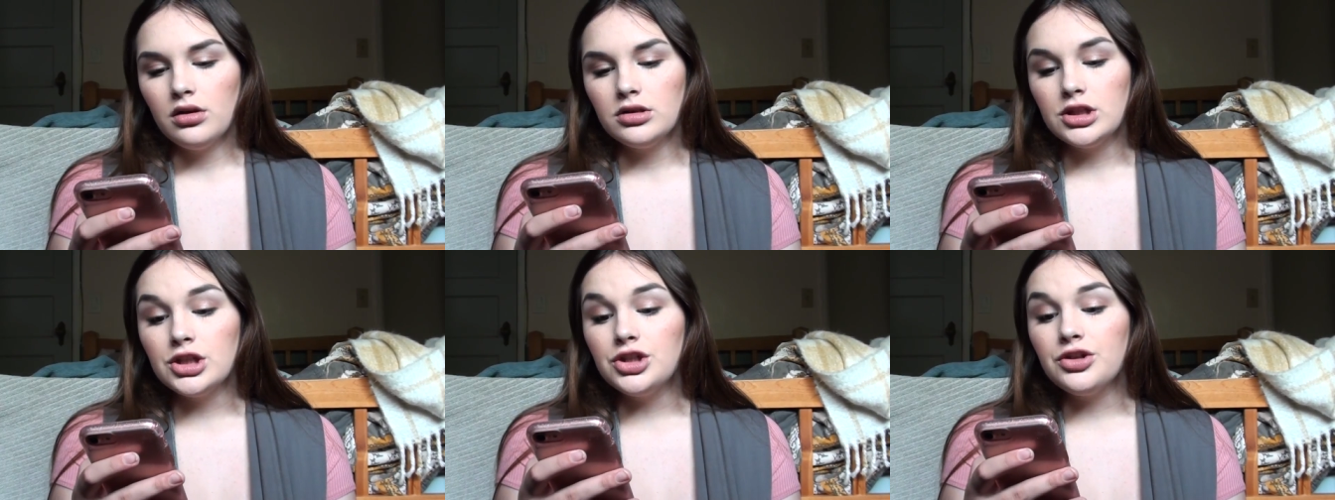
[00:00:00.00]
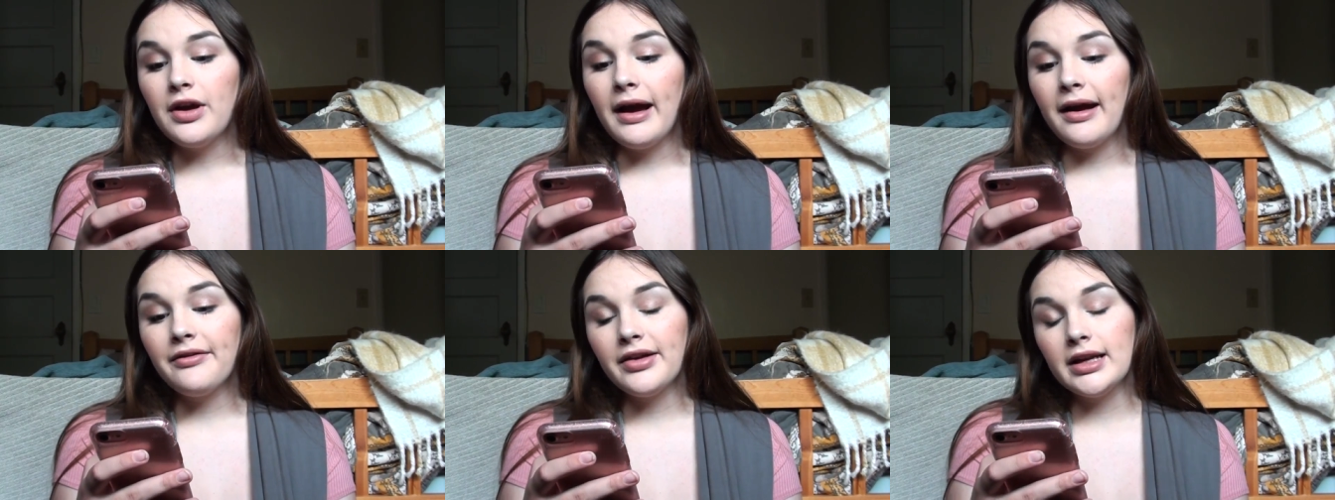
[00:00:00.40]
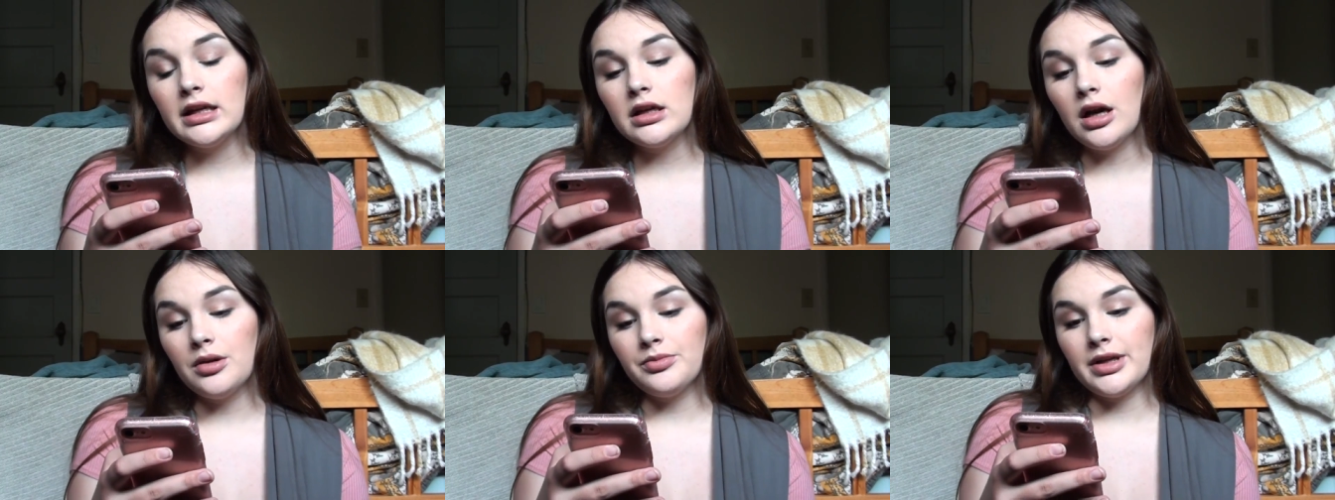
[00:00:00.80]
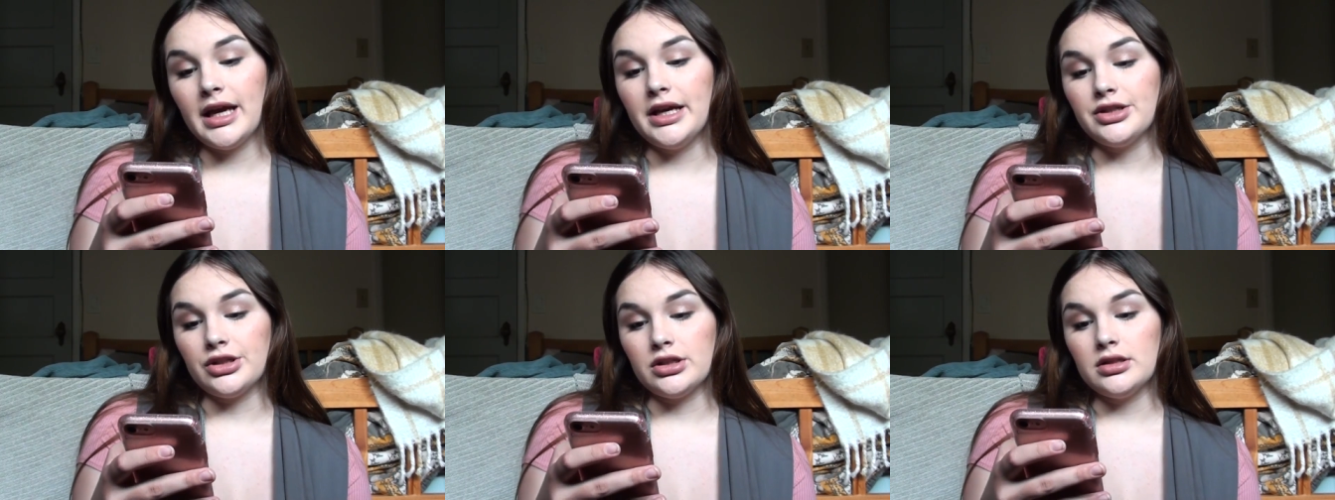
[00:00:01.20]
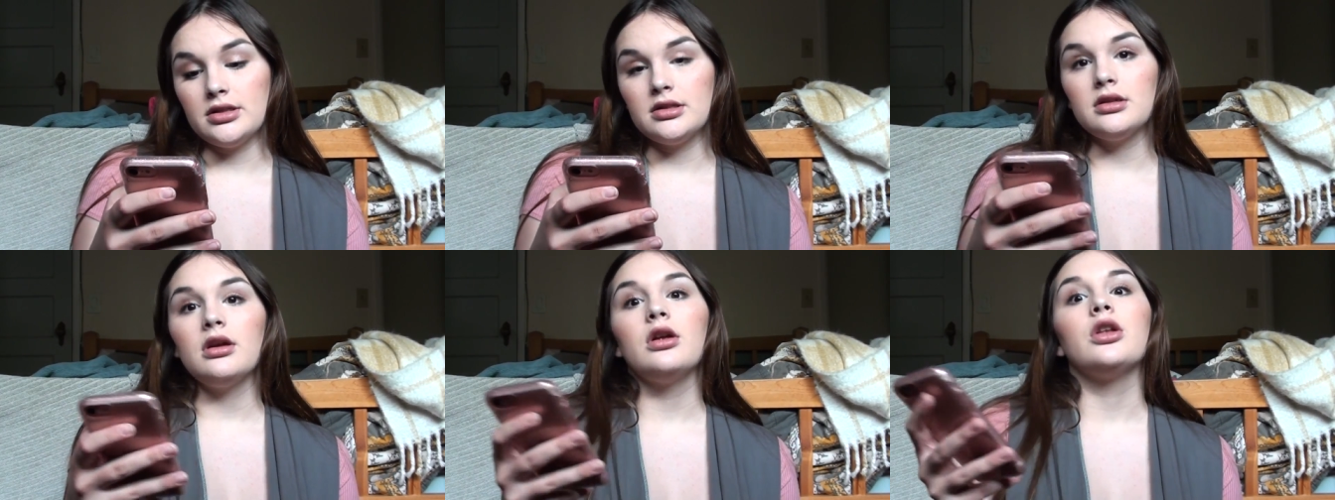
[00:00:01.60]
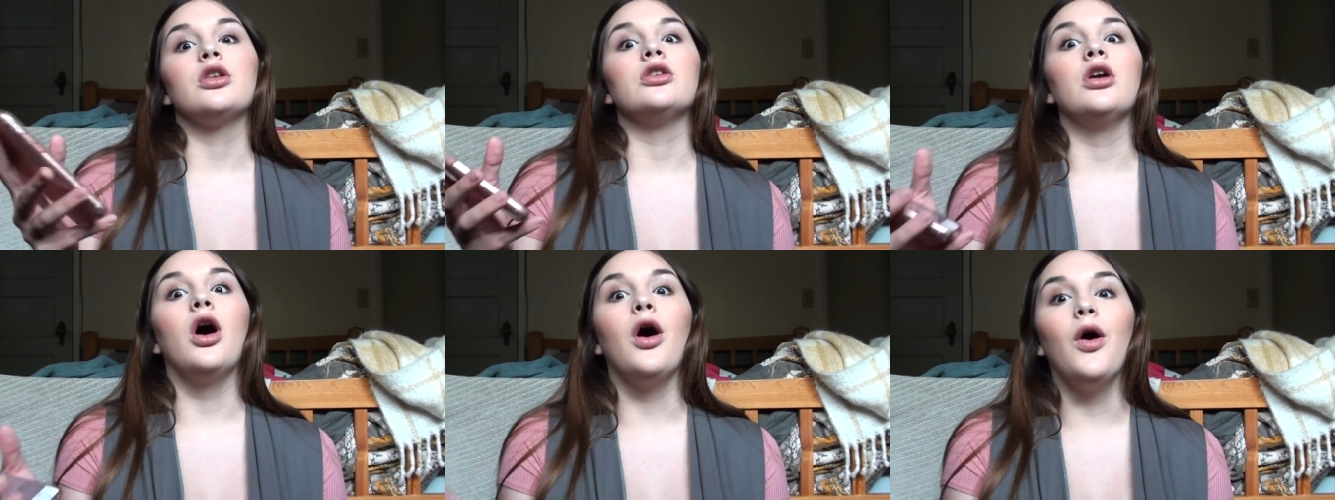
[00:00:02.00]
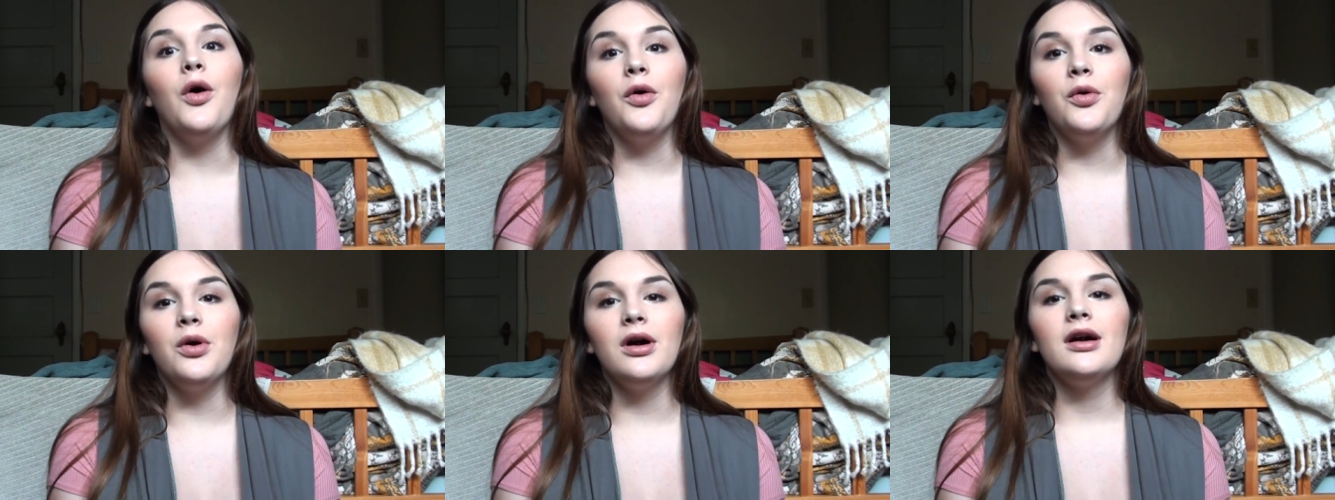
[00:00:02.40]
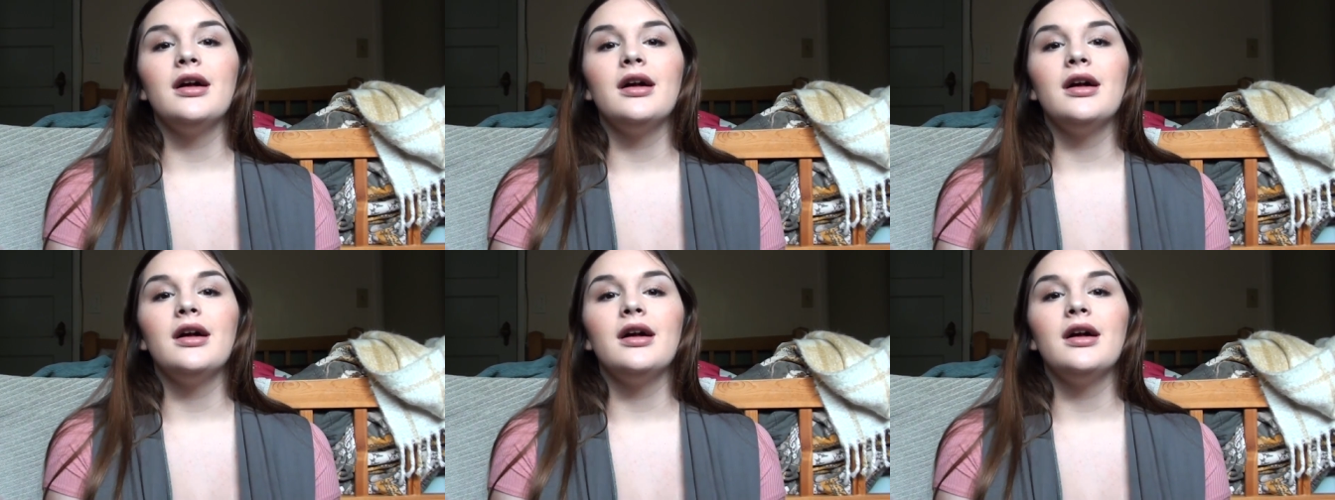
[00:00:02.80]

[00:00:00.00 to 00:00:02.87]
Did you have any complications? No.